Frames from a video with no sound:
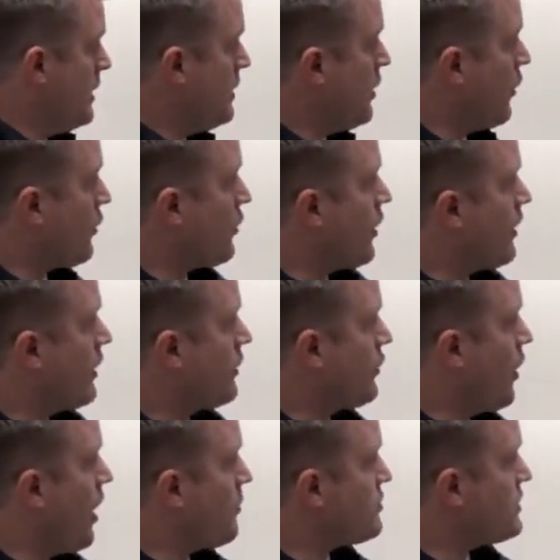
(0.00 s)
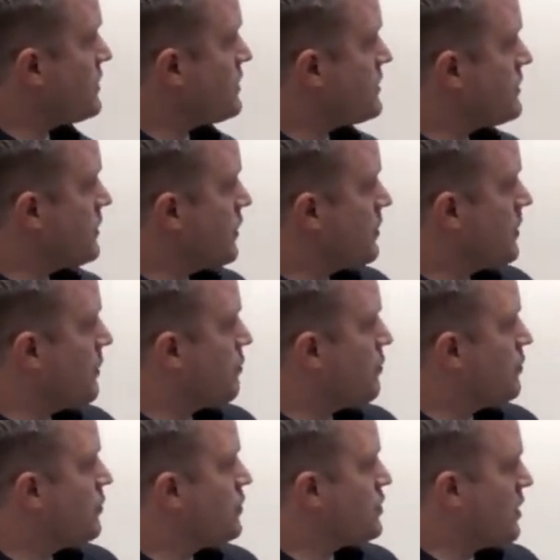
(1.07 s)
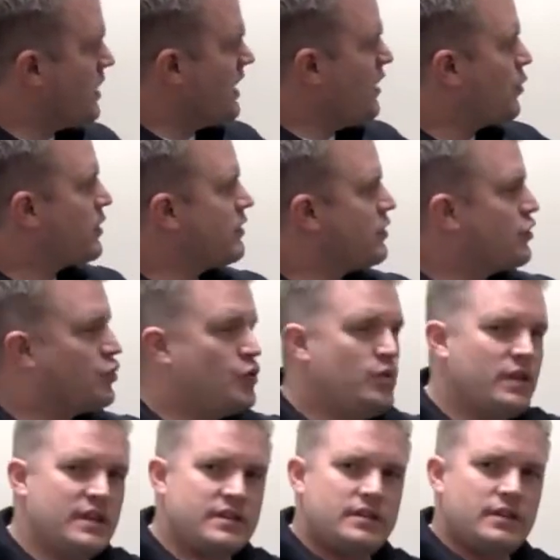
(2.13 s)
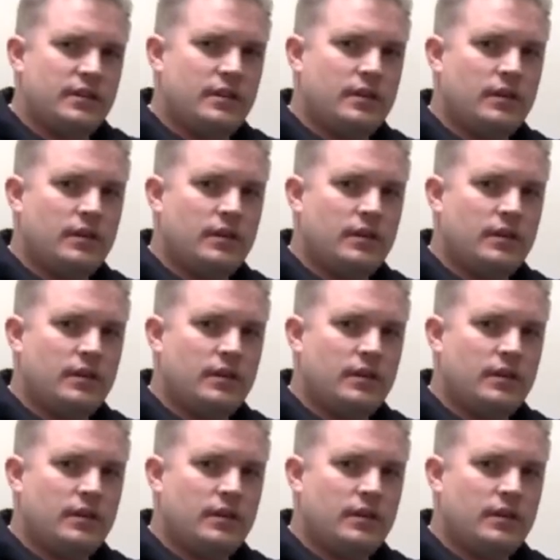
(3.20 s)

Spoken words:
Now there are other options. In order to do this